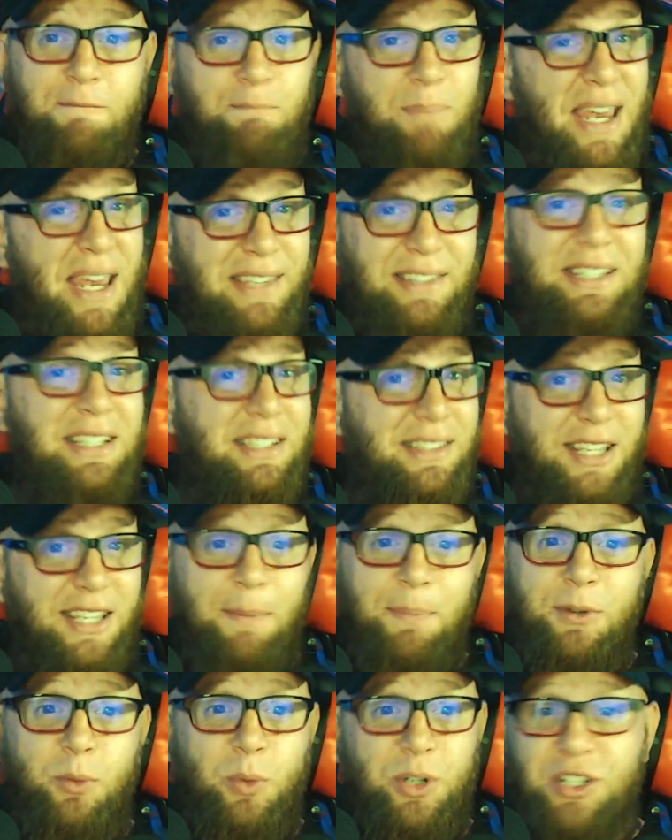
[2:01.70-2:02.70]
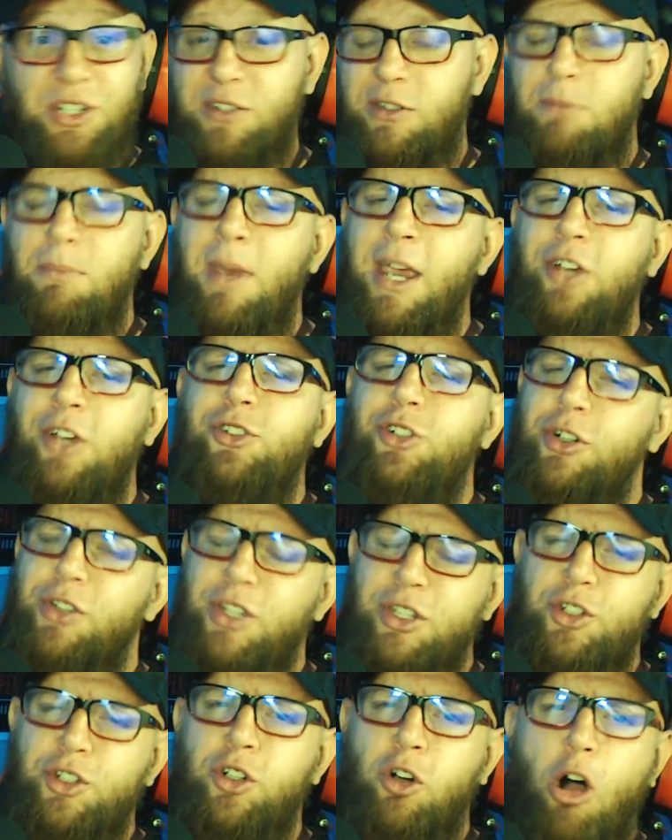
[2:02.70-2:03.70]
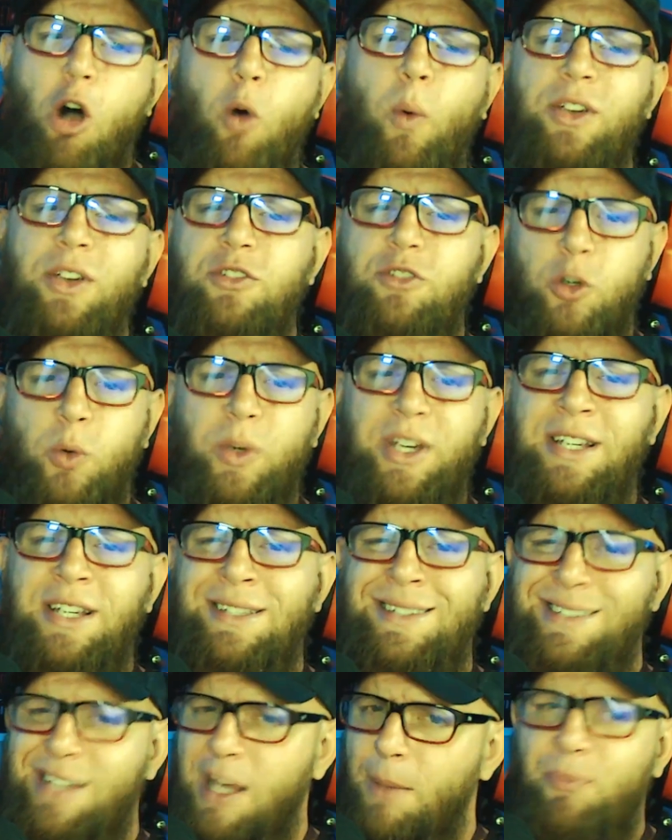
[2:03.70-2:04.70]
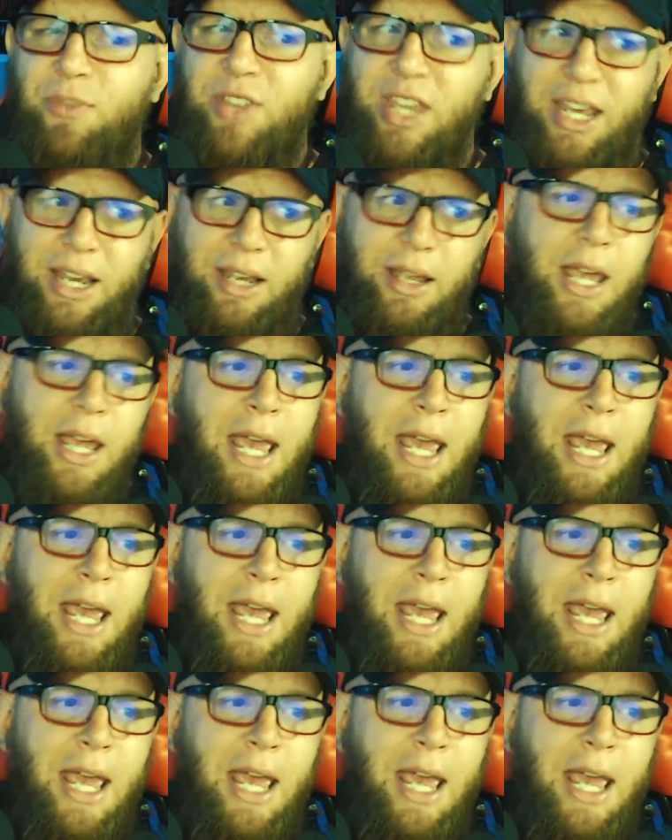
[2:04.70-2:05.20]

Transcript: basic tips, which is to make sure that you're always doing something.